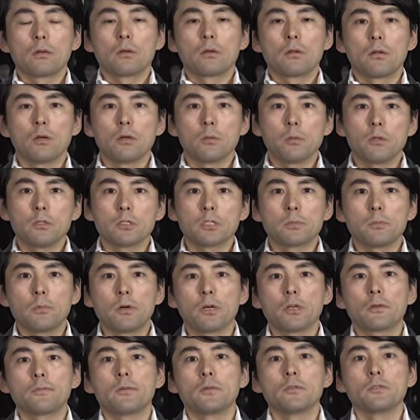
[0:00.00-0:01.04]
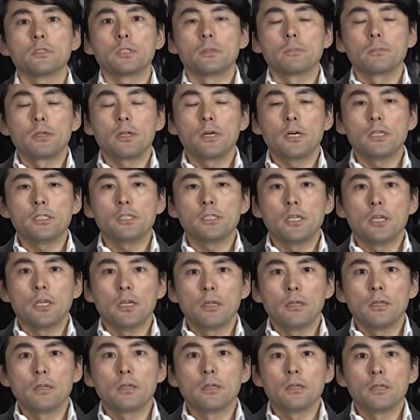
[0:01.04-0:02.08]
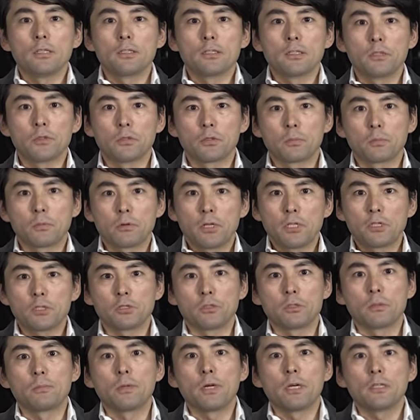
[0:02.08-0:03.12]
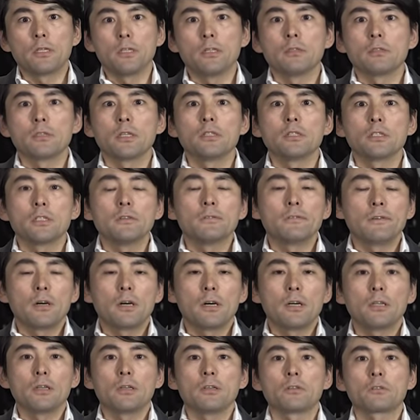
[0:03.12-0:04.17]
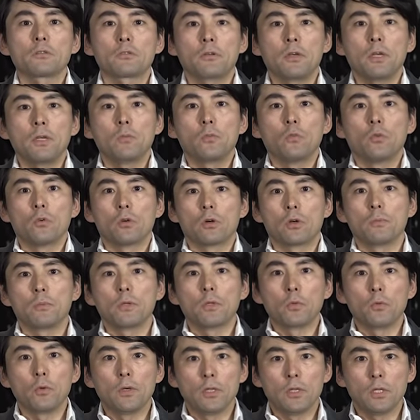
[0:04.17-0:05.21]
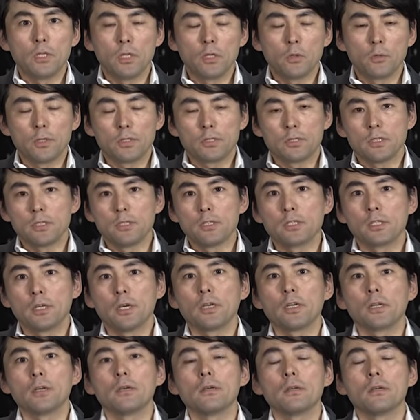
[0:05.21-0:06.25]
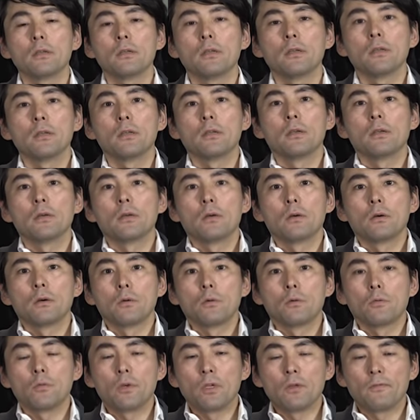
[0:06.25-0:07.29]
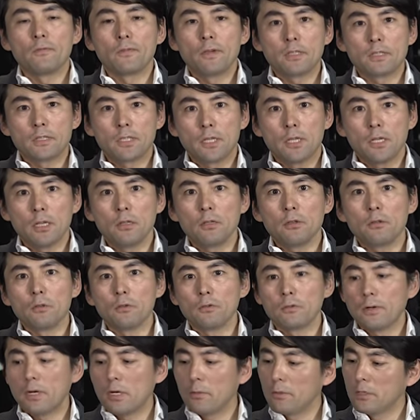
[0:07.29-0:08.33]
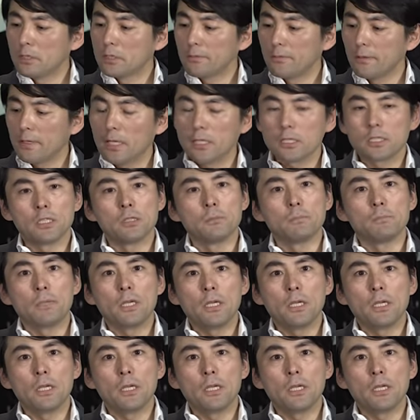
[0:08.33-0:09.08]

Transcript: global smartphone supply chain is under pressure by the intensifying trade war between the US and China. We investigated into Huawei's flagship